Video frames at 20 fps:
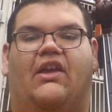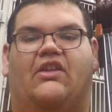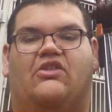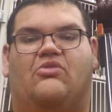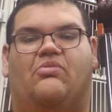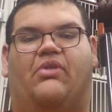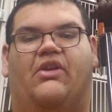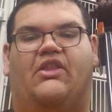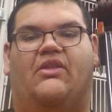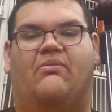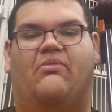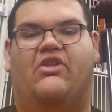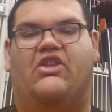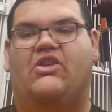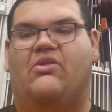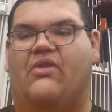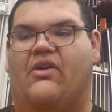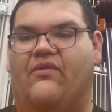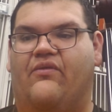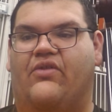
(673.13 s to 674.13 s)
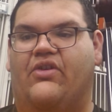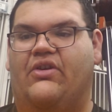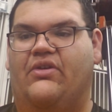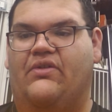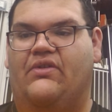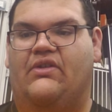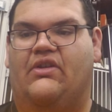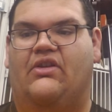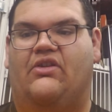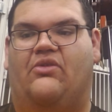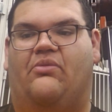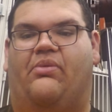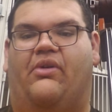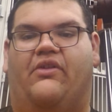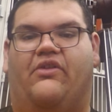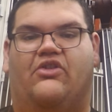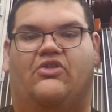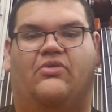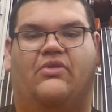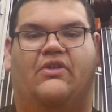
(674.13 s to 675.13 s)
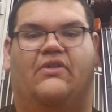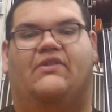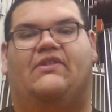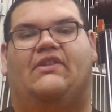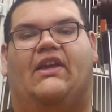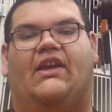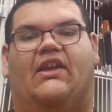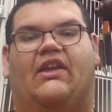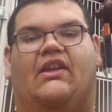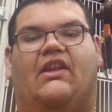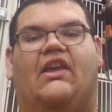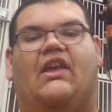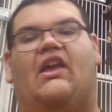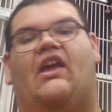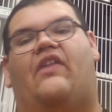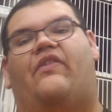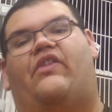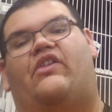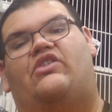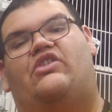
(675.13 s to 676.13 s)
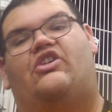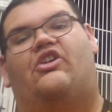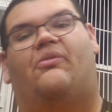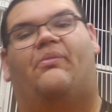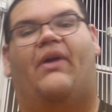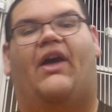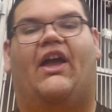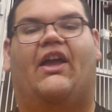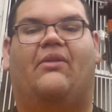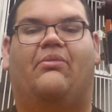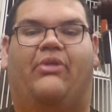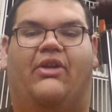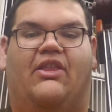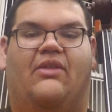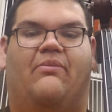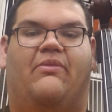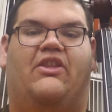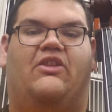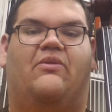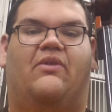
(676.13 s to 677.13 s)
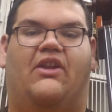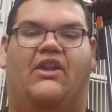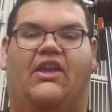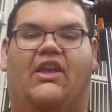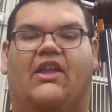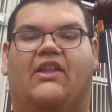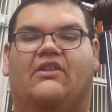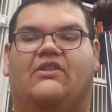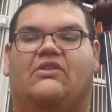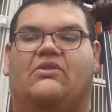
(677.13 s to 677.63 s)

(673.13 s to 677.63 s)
You play the minuet first, you play the trio second, and then you go back and play the minuet again.